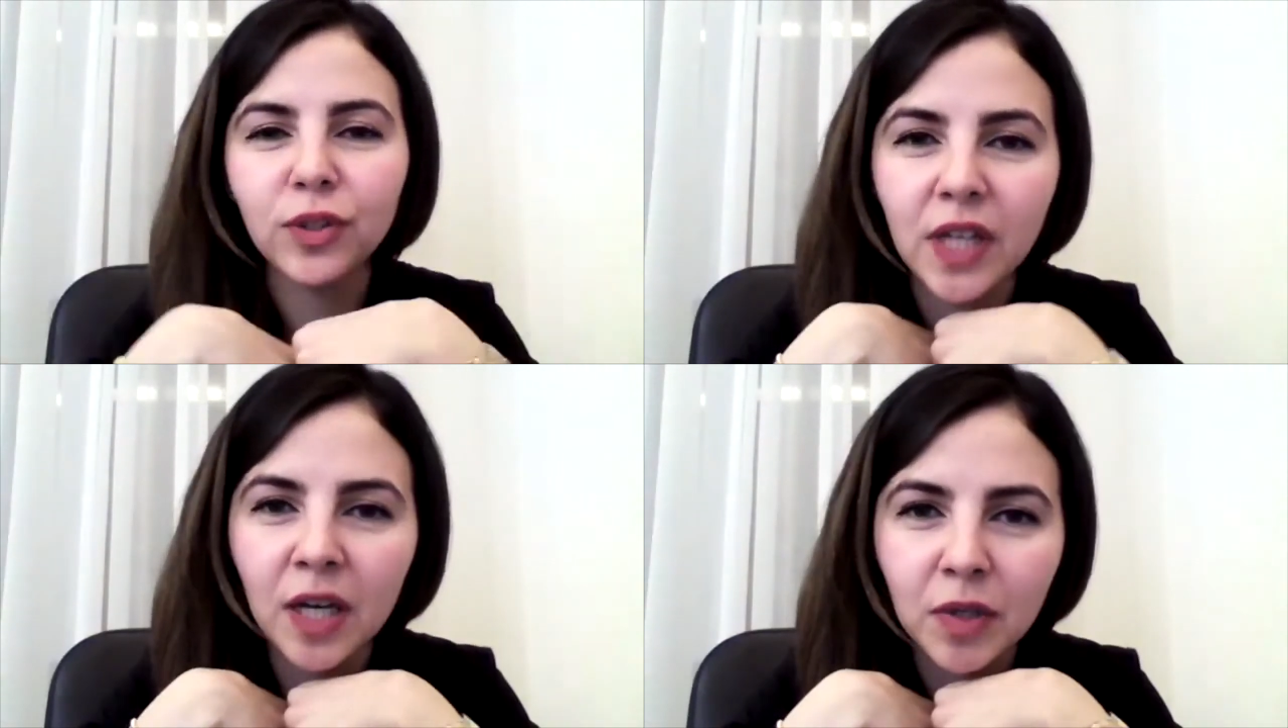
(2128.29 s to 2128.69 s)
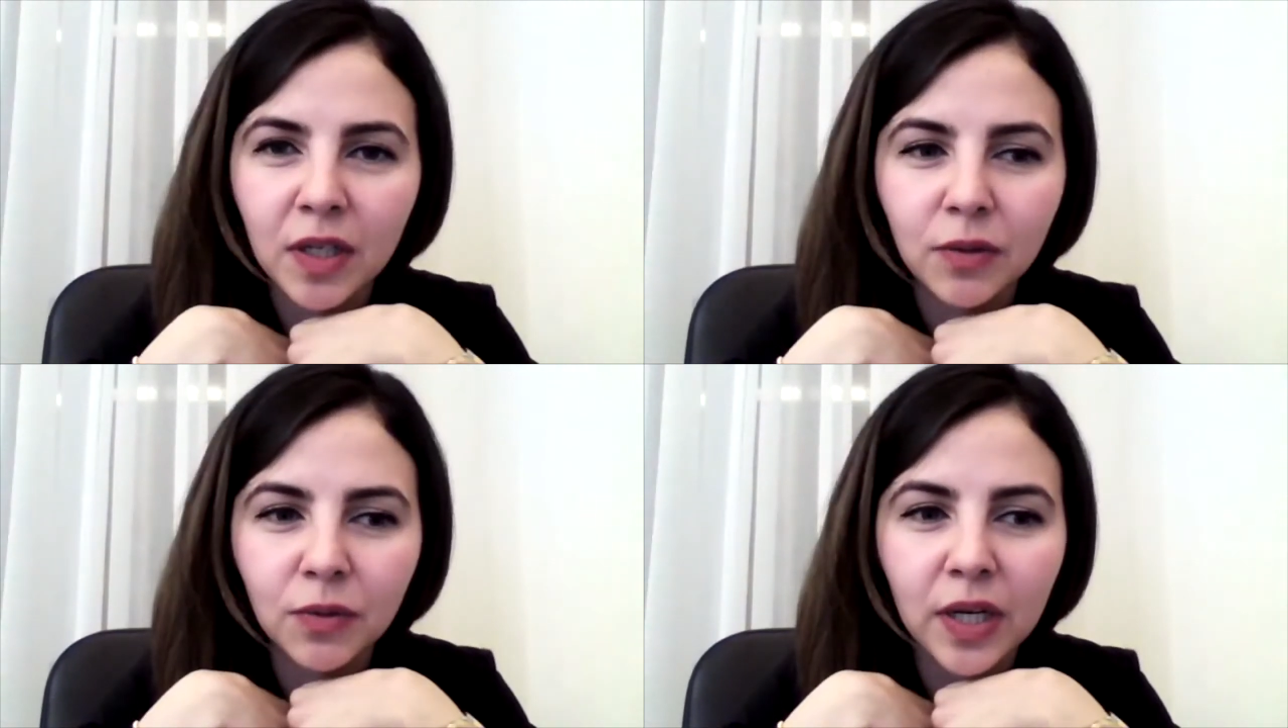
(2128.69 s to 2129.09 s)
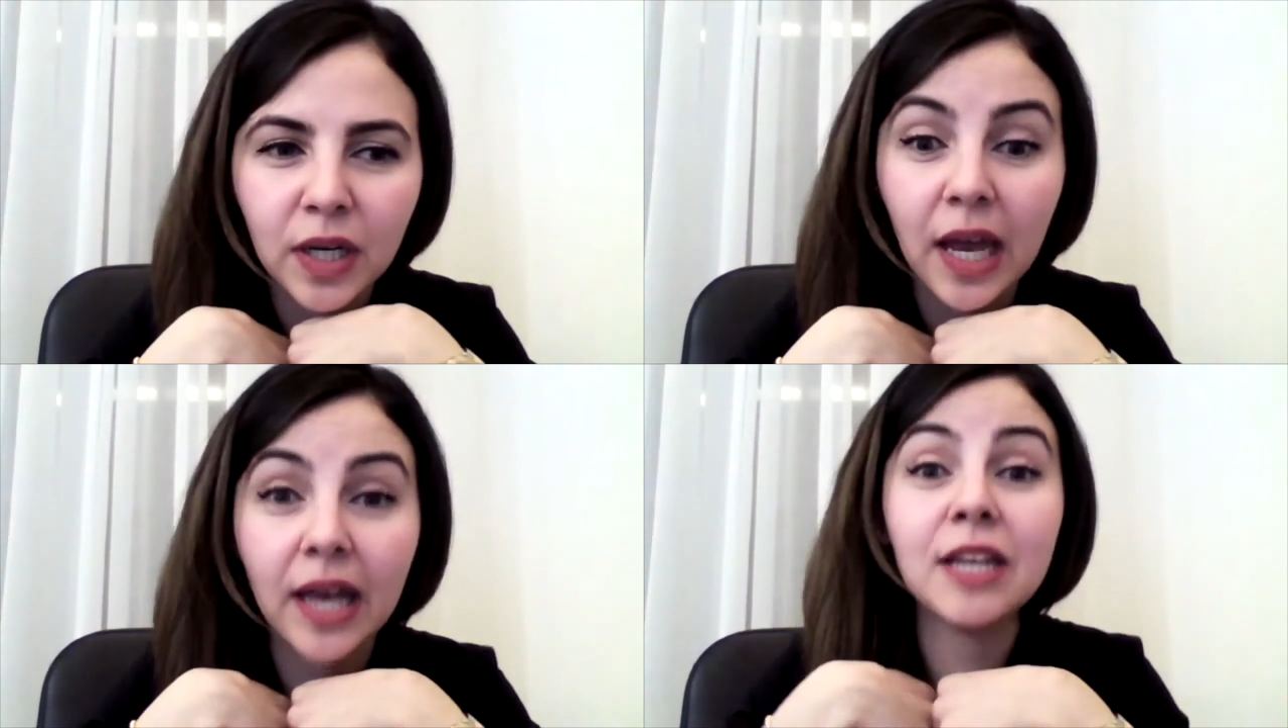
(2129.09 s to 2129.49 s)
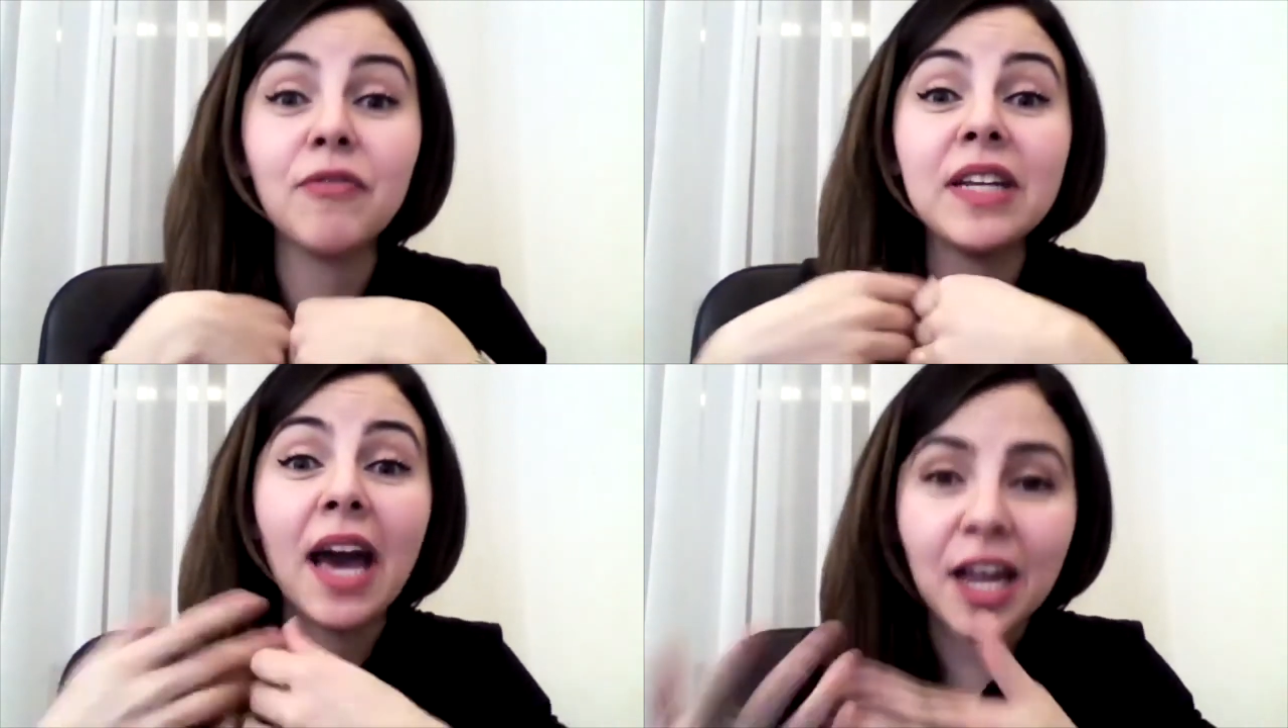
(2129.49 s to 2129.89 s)
time in reading even
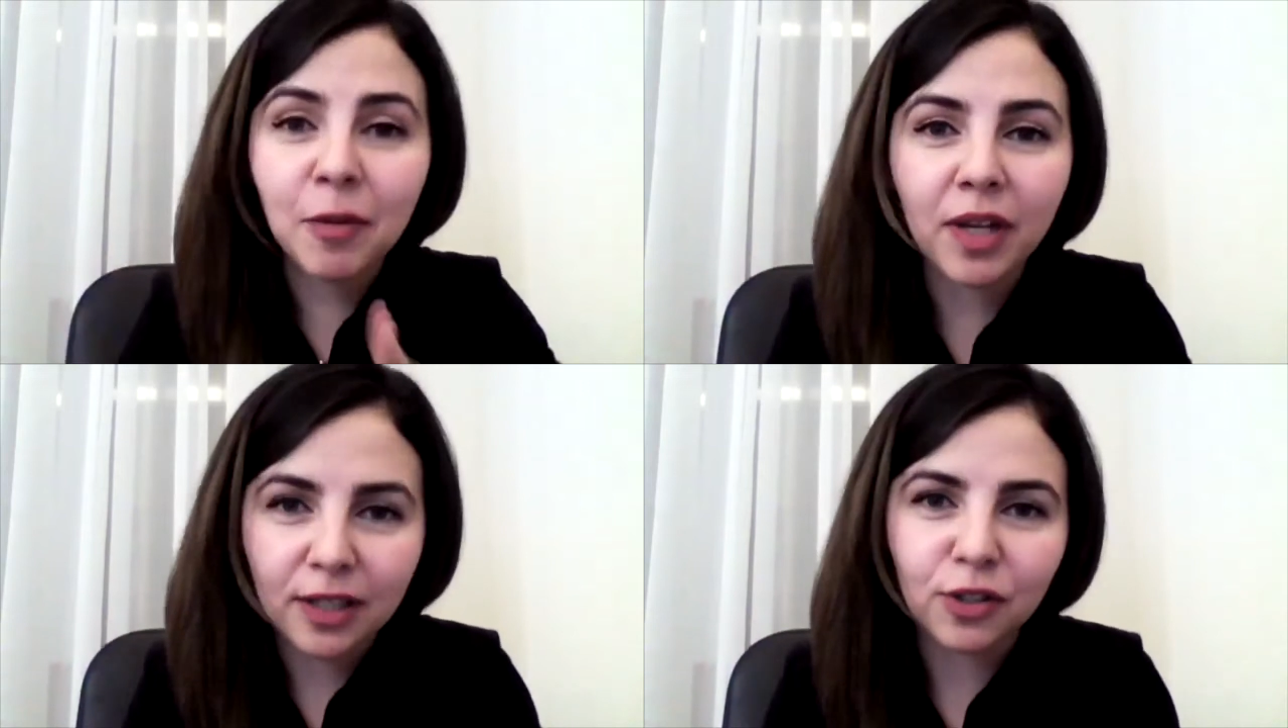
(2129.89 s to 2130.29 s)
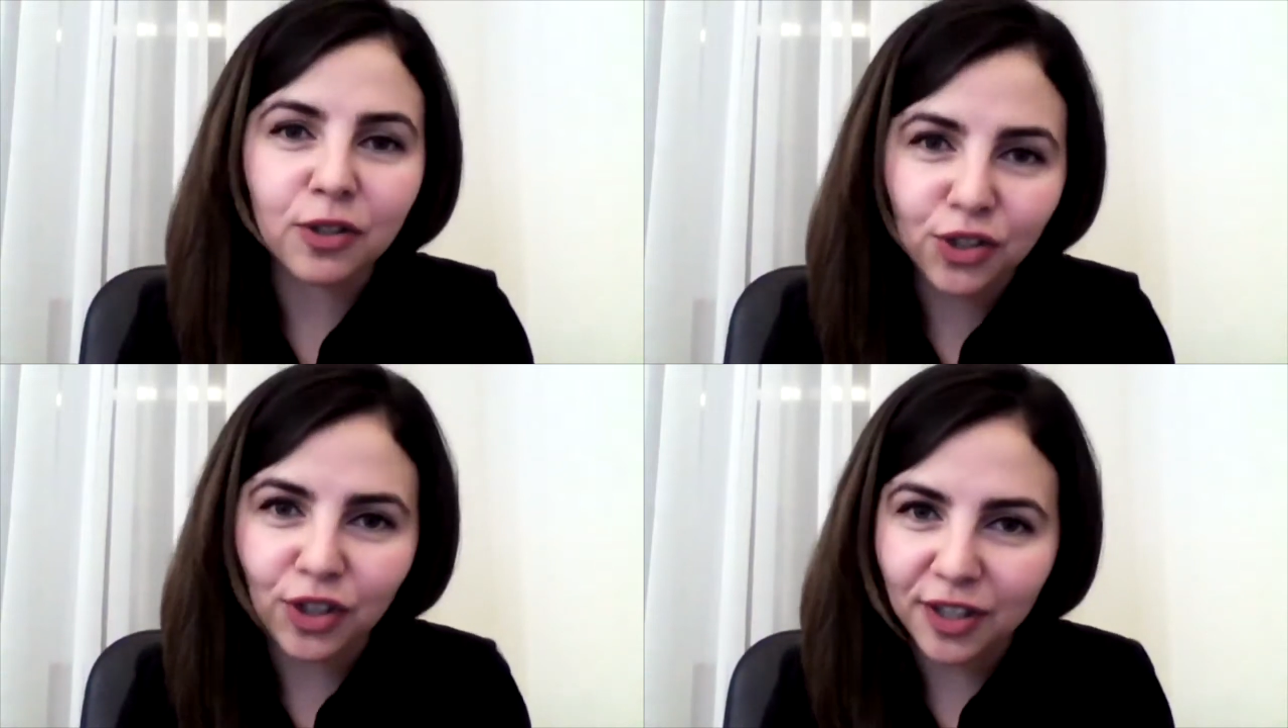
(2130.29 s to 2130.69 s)
Arabic literature.